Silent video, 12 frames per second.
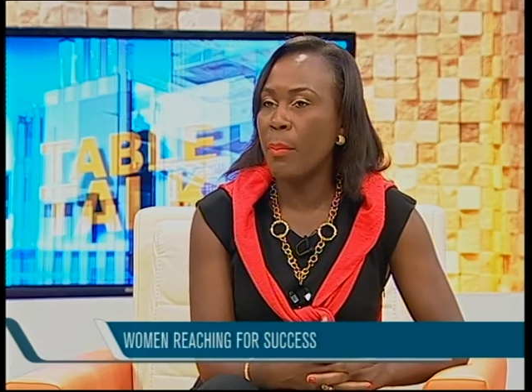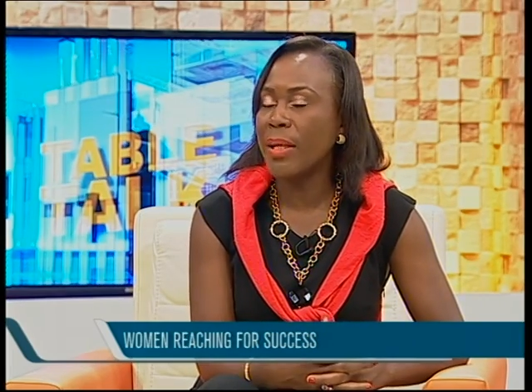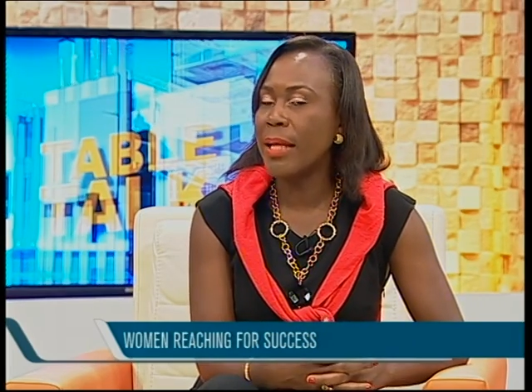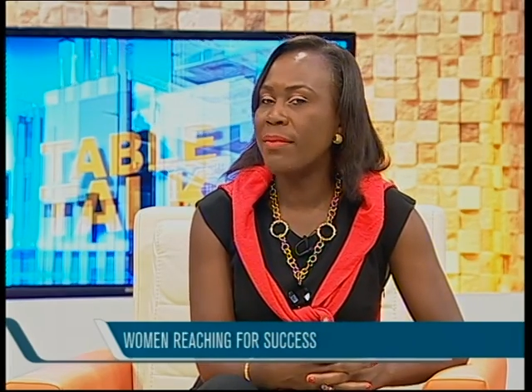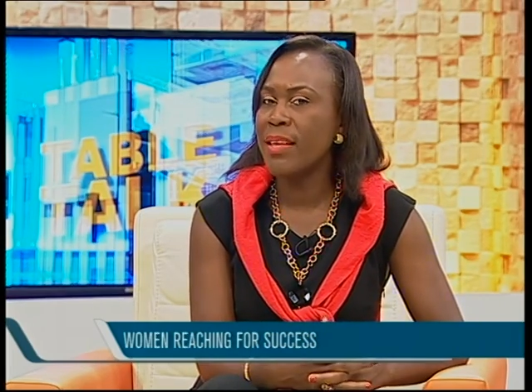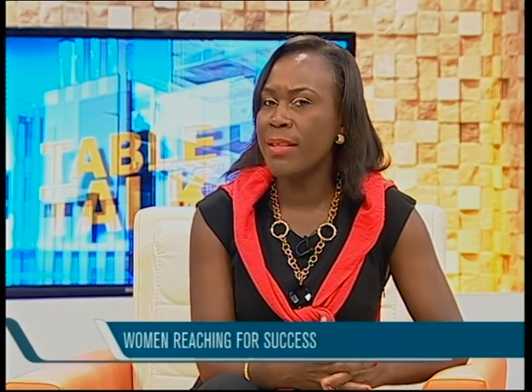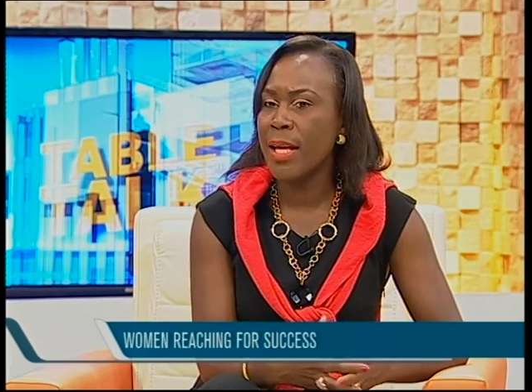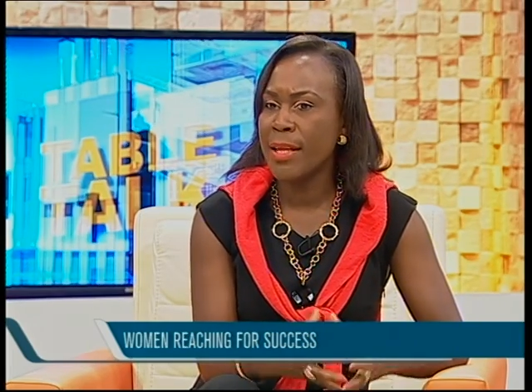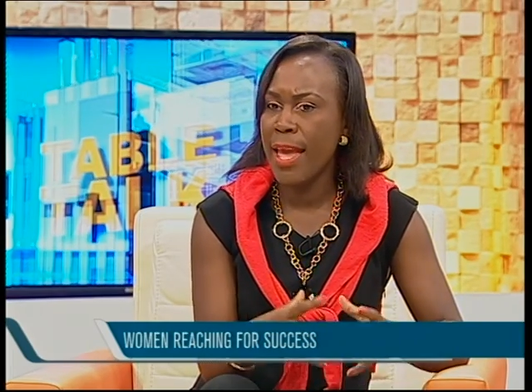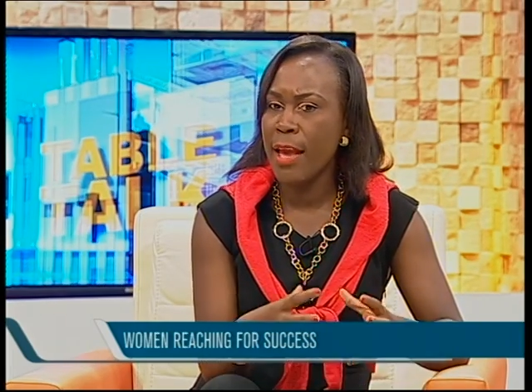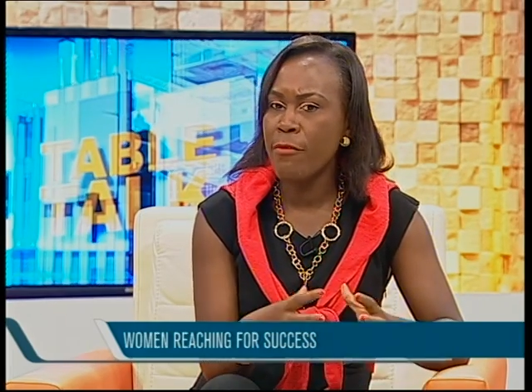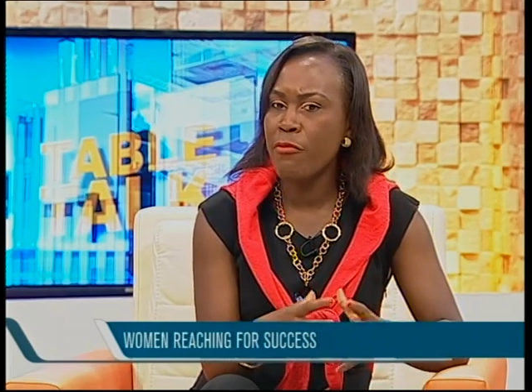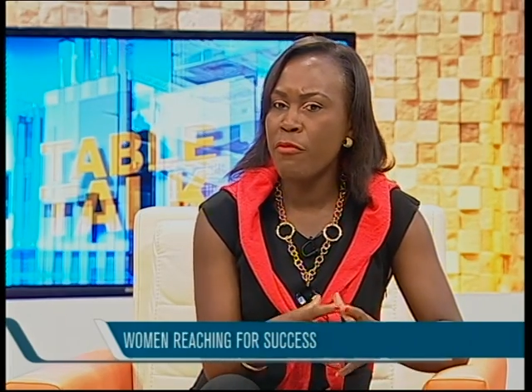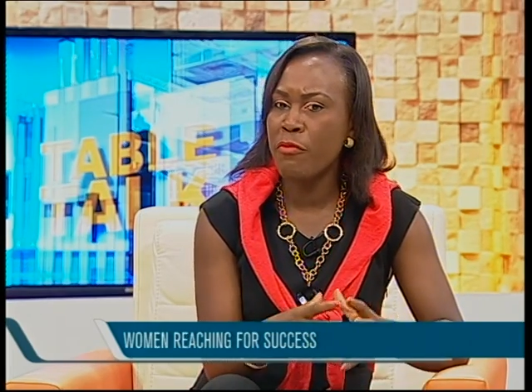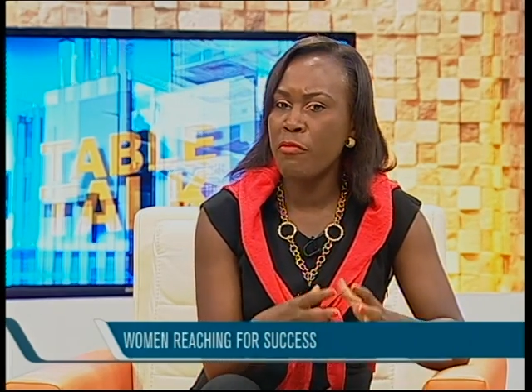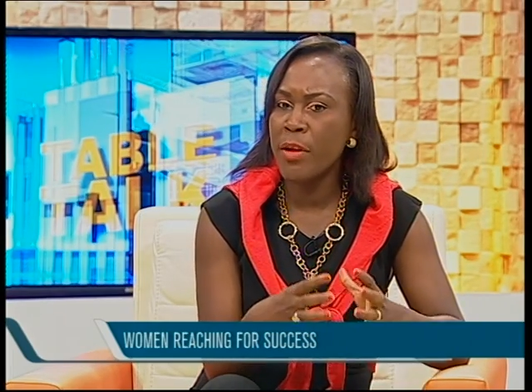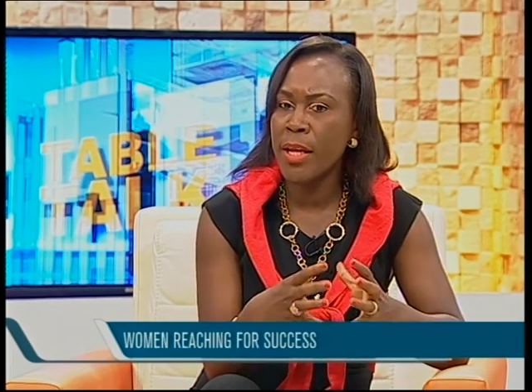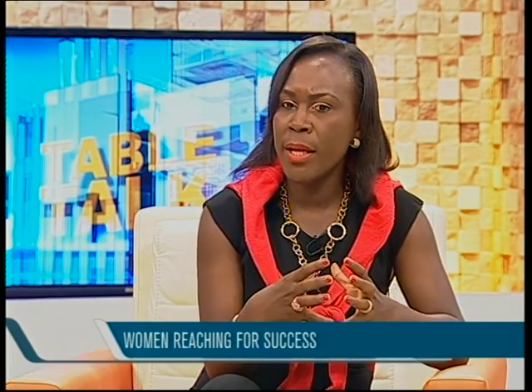But I think that
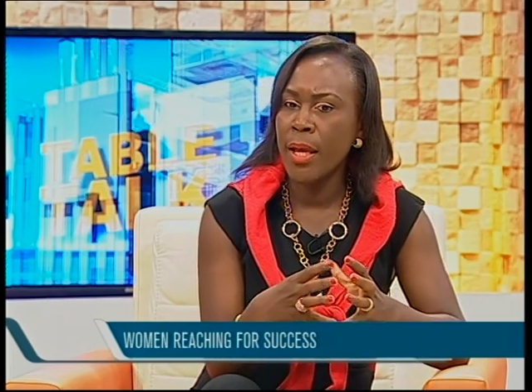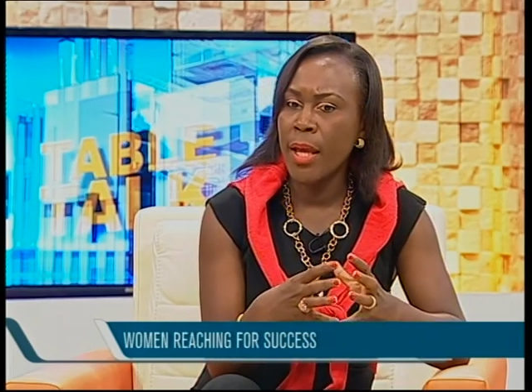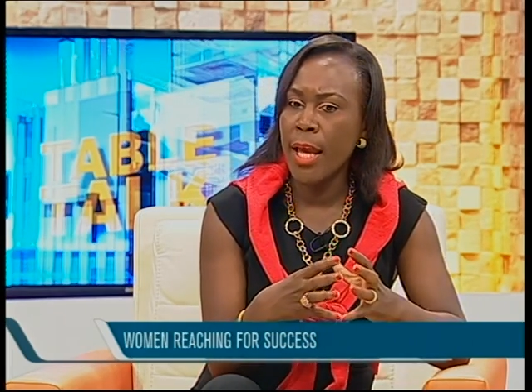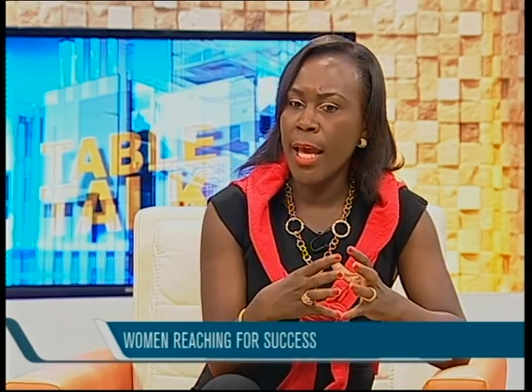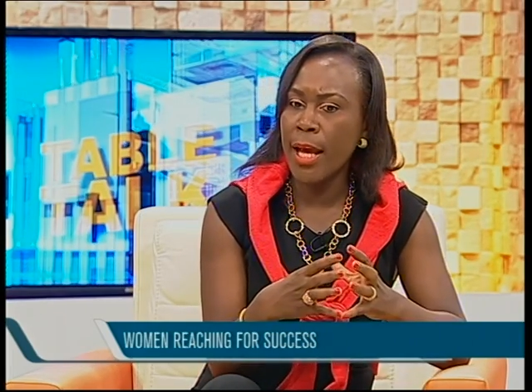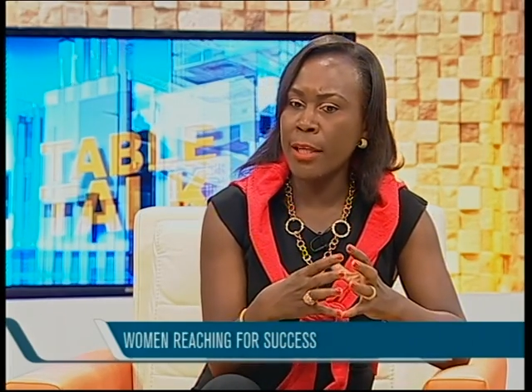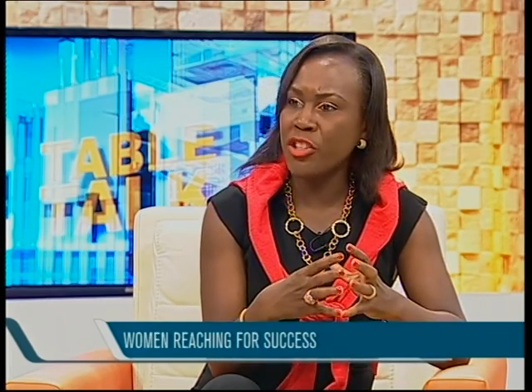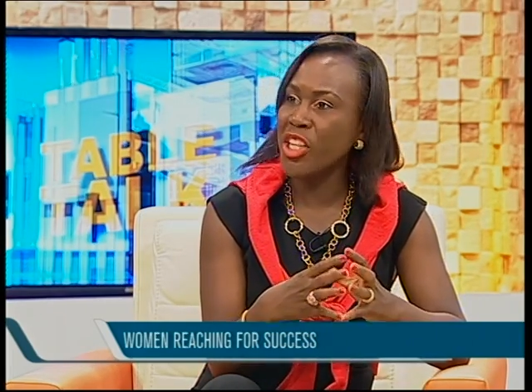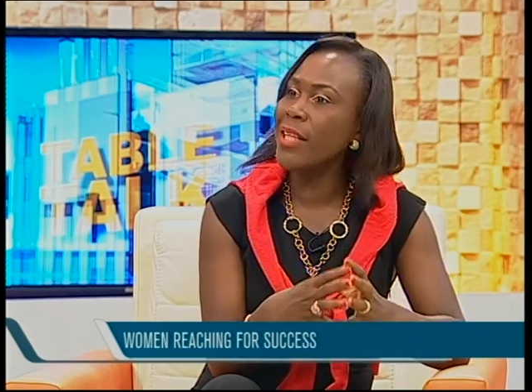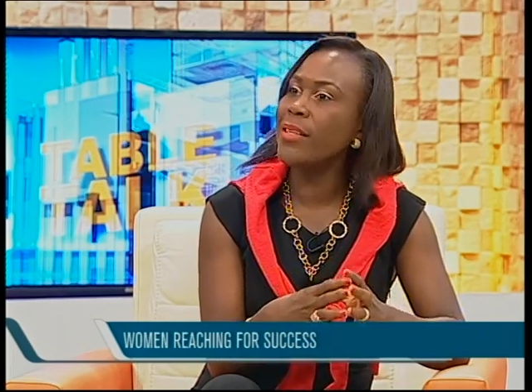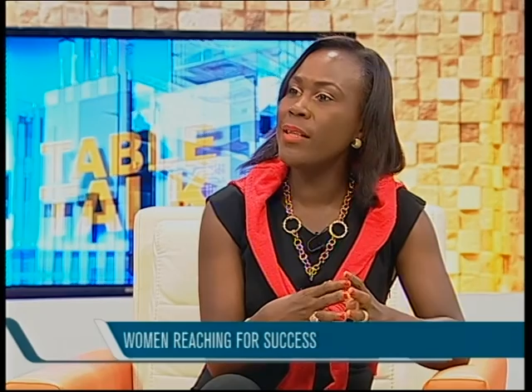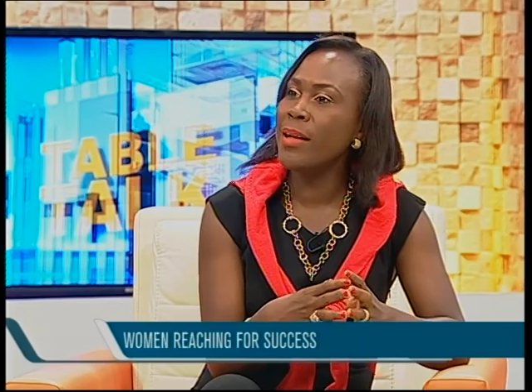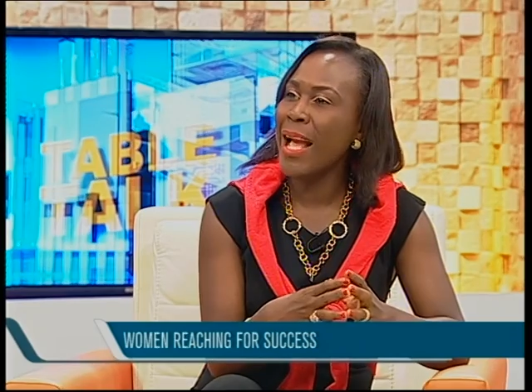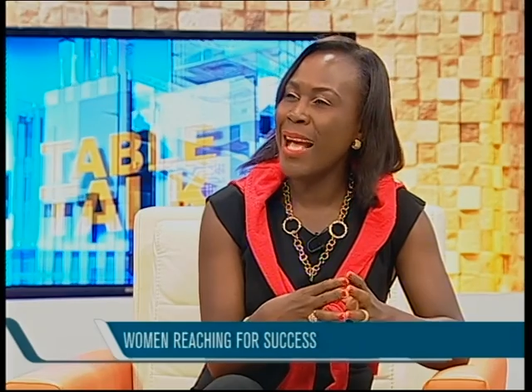every gender